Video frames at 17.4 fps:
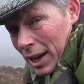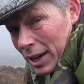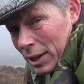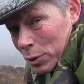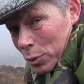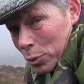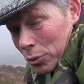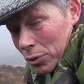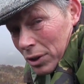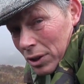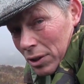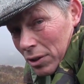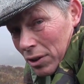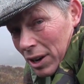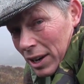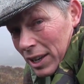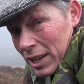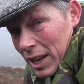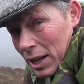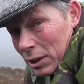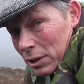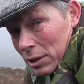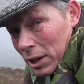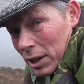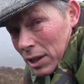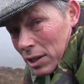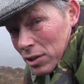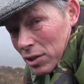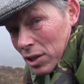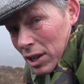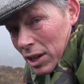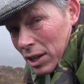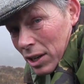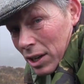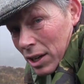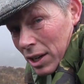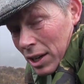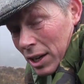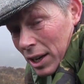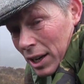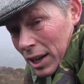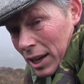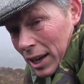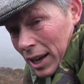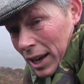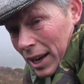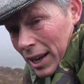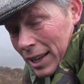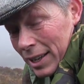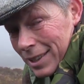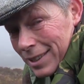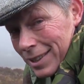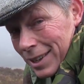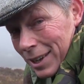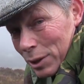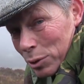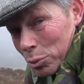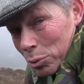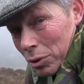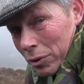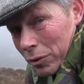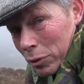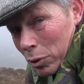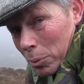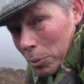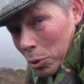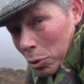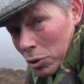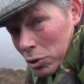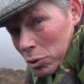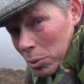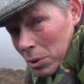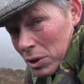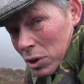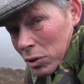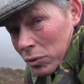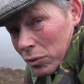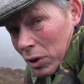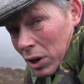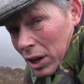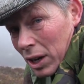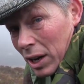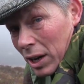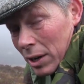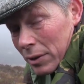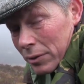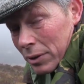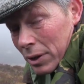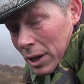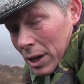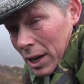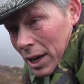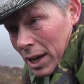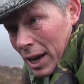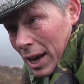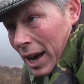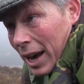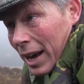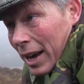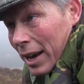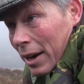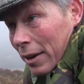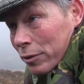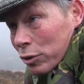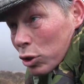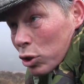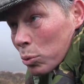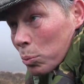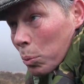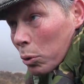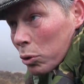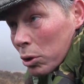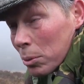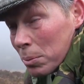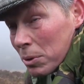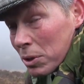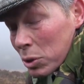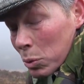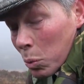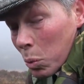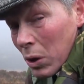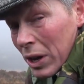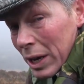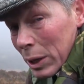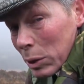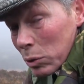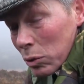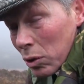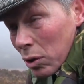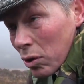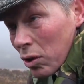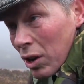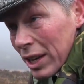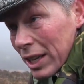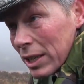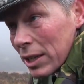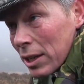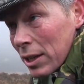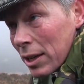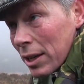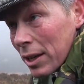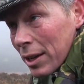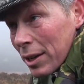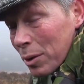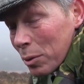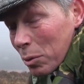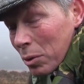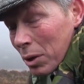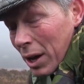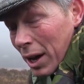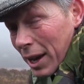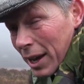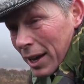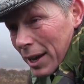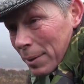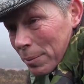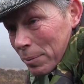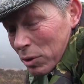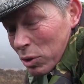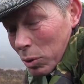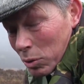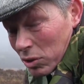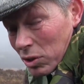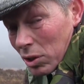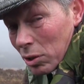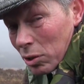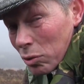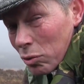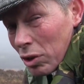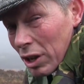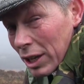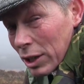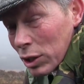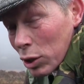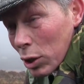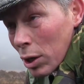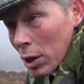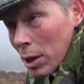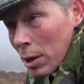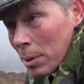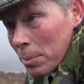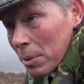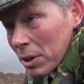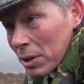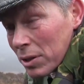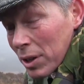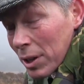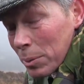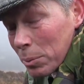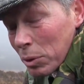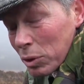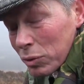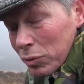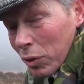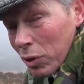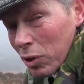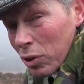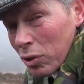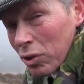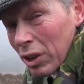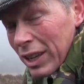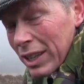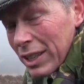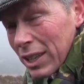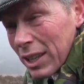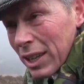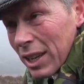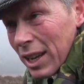I don't think there are any yelled hinds there, and I don't have come all this way just for a calf. I've just spotted beasts way out to the right. Still in range, but much further right.